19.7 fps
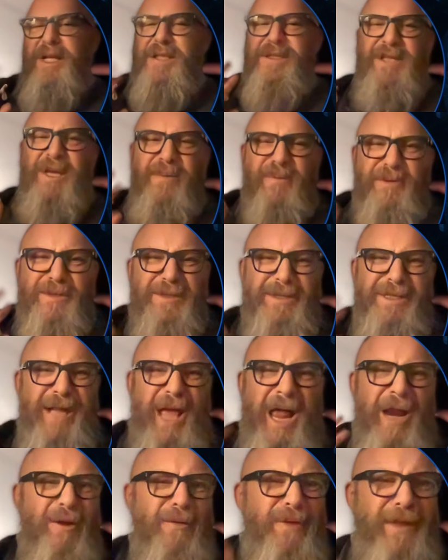stuff was, I
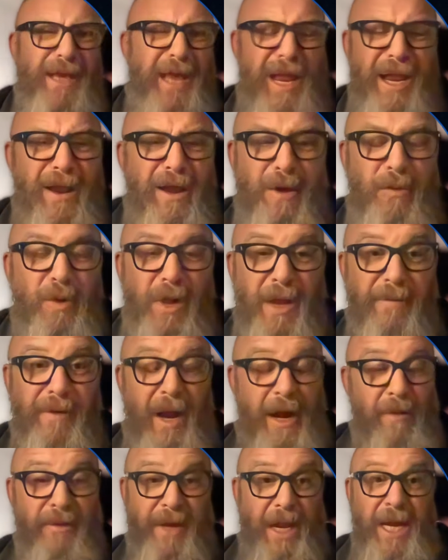don't think
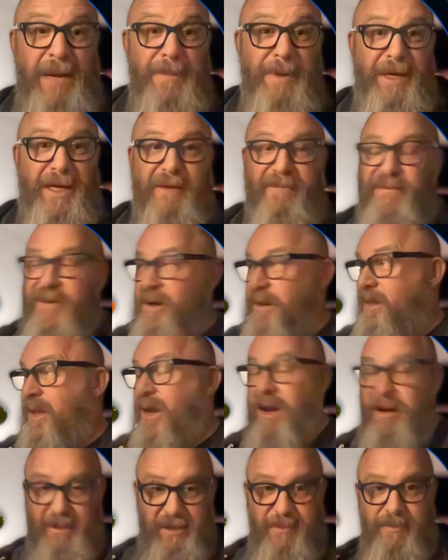anybody can figure that
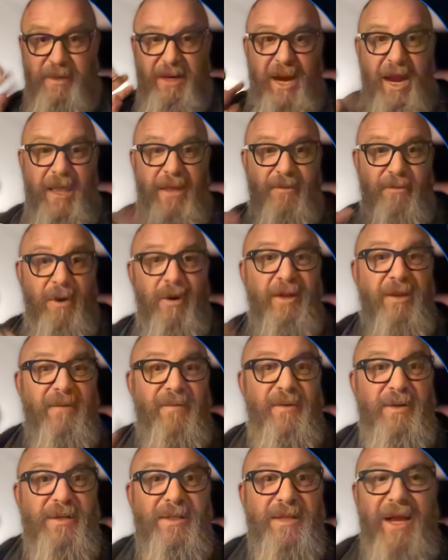out except the guy that wrote it the
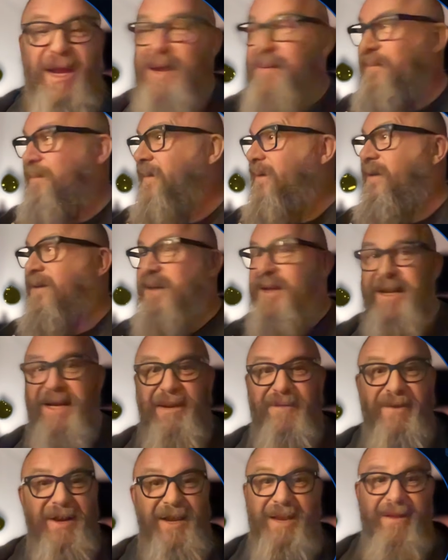first time. And
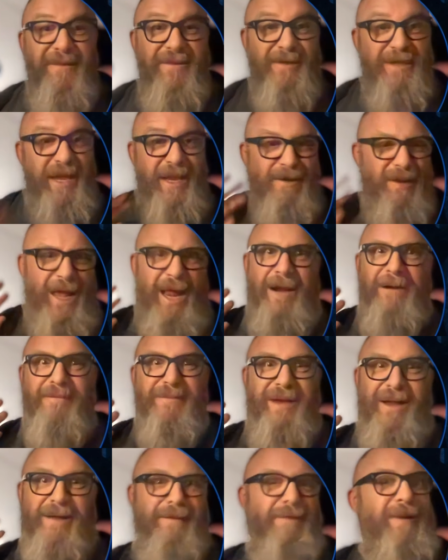even he's like, I don't
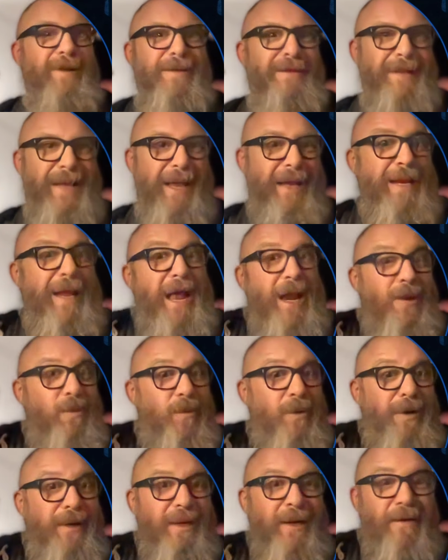know. I got it
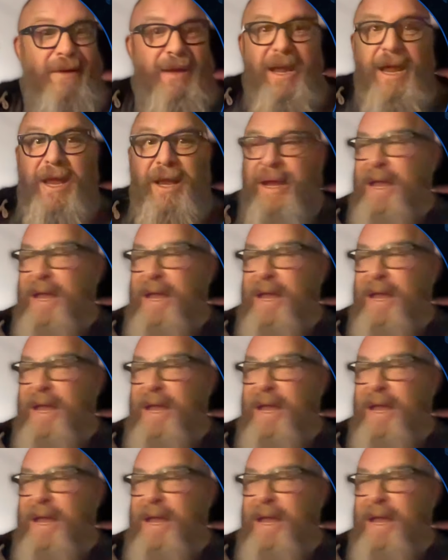working, okay?